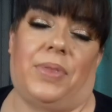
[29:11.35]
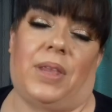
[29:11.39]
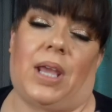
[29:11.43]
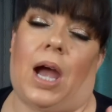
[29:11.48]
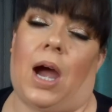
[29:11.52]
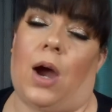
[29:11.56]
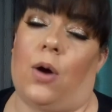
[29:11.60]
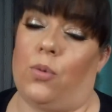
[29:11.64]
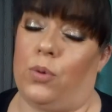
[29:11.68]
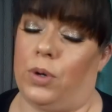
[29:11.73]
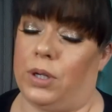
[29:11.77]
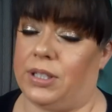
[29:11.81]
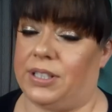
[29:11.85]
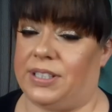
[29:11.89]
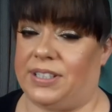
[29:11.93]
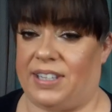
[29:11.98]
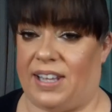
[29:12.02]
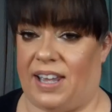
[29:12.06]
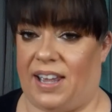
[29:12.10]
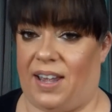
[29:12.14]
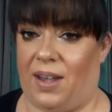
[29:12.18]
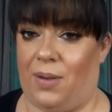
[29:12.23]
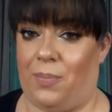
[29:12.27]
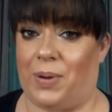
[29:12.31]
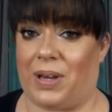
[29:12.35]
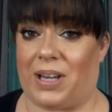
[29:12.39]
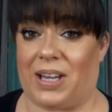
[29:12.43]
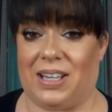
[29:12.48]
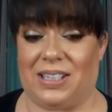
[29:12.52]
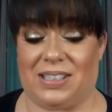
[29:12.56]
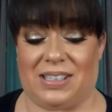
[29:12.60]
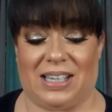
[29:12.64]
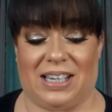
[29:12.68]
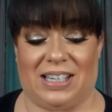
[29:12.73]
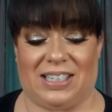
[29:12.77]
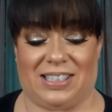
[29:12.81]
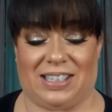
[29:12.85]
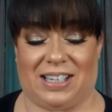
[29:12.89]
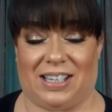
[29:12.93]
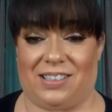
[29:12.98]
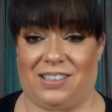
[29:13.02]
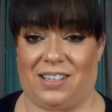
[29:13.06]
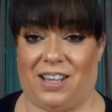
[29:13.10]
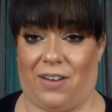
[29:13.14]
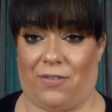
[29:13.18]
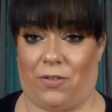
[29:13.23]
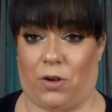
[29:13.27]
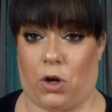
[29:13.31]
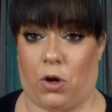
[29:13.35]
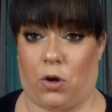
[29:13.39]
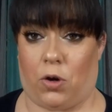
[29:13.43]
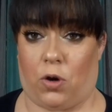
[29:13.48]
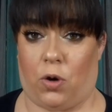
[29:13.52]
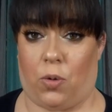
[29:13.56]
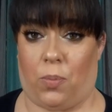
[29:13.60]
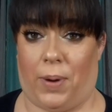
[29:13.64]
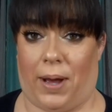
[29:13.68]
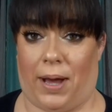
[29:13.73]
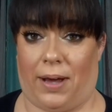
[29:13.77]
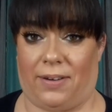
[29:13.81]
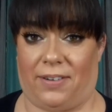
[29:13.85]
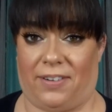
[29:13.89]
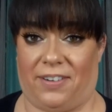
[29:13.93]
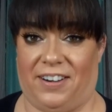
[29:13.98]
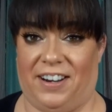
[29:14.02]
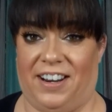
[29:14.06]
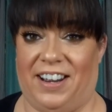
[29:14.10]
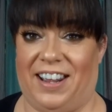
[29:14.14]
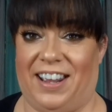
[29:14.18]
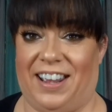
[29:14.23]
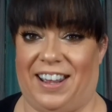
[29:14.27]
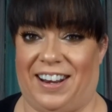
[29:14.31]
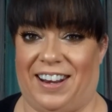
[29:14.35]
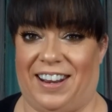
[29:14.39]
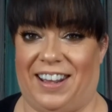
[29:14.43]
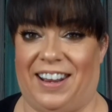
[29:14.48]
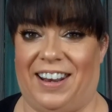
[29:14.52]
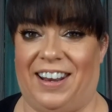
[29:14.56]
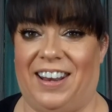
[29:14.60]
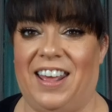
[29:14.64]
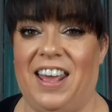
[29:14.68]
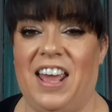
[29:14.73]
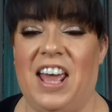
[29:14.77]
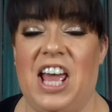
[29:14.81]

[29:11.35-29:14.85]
I will say, because it does have cocoa powder in it,